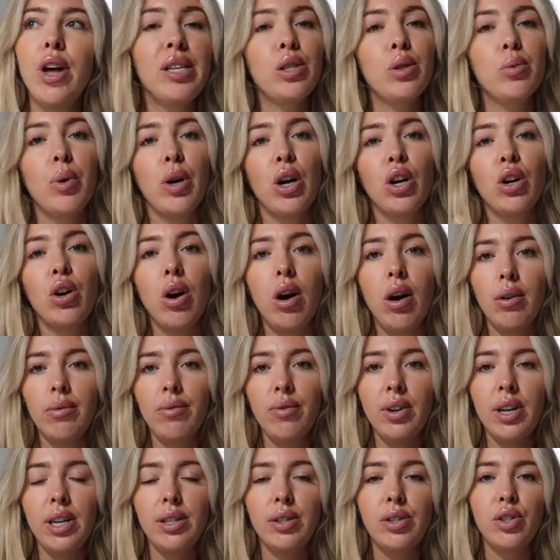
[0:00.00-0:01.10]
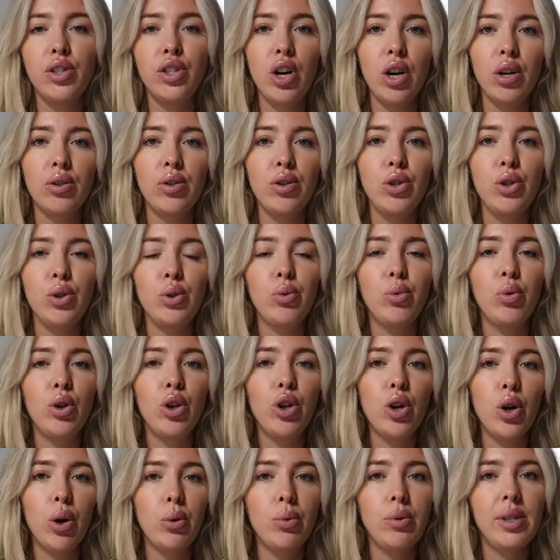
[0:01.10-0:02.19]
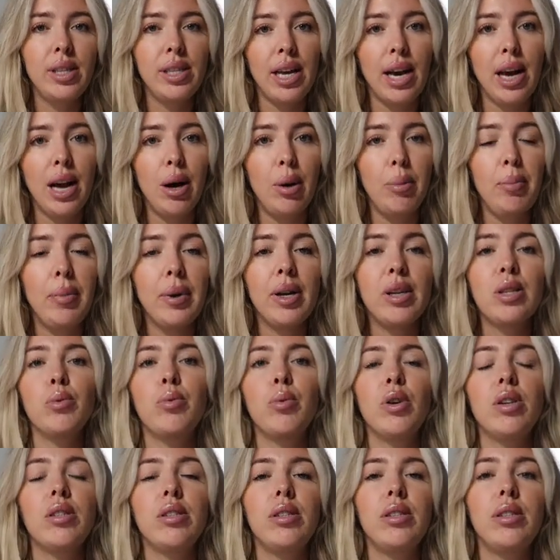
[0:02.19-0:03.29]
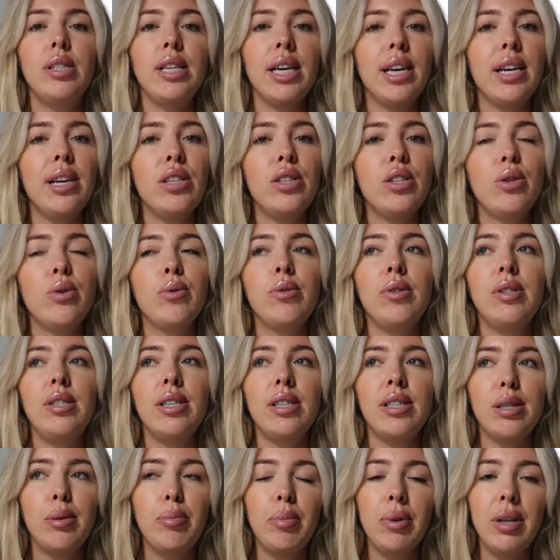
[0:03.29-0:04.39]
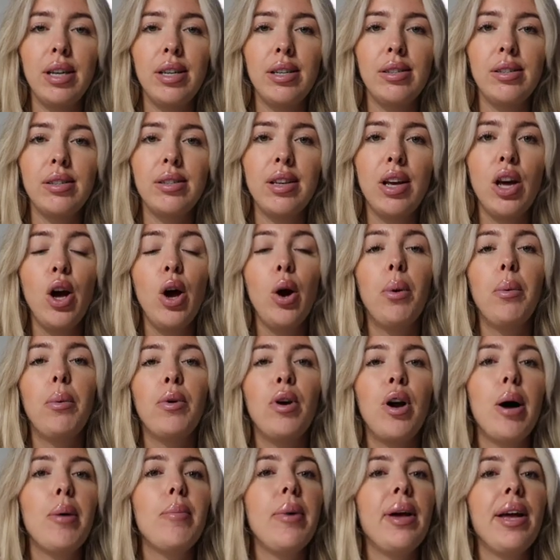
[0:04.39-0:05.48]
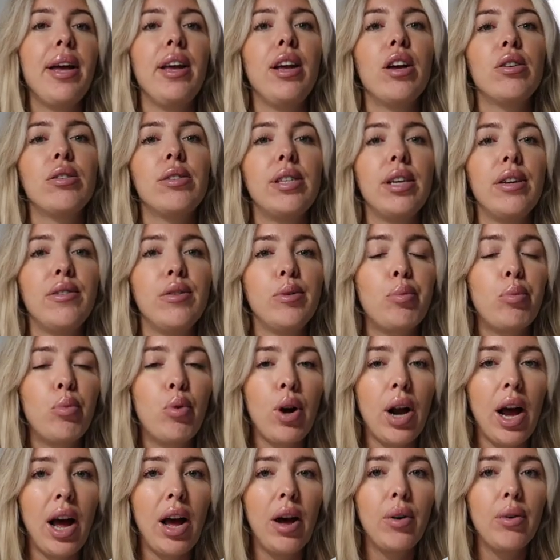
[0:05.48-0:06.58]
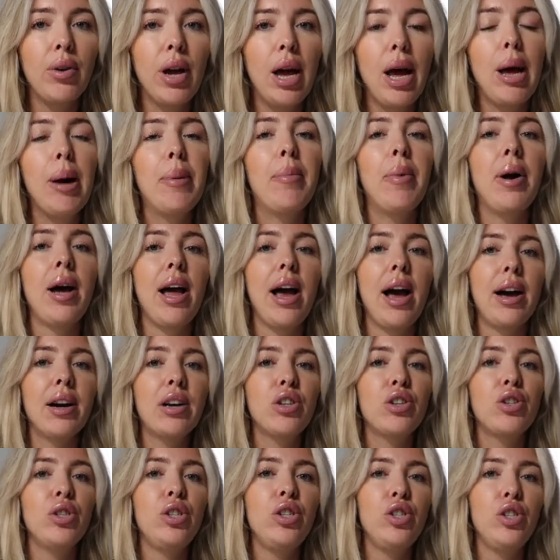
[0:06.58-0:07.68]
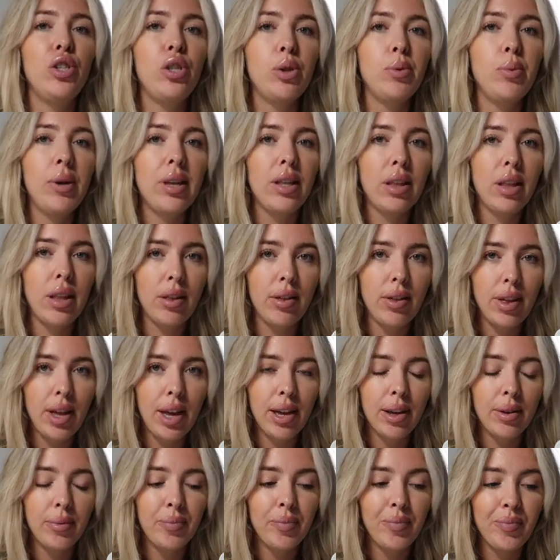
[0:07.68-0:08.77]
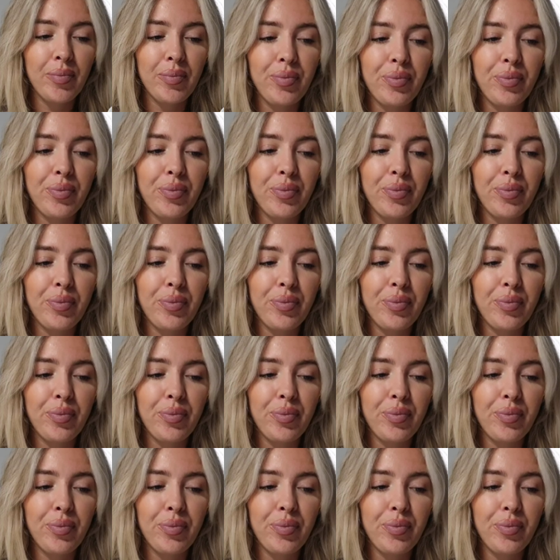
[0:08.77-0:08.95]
This is when our confidence starts to go down, because we're not sticking to those disciplines, we're not making ourselves proud by actually doing the thing.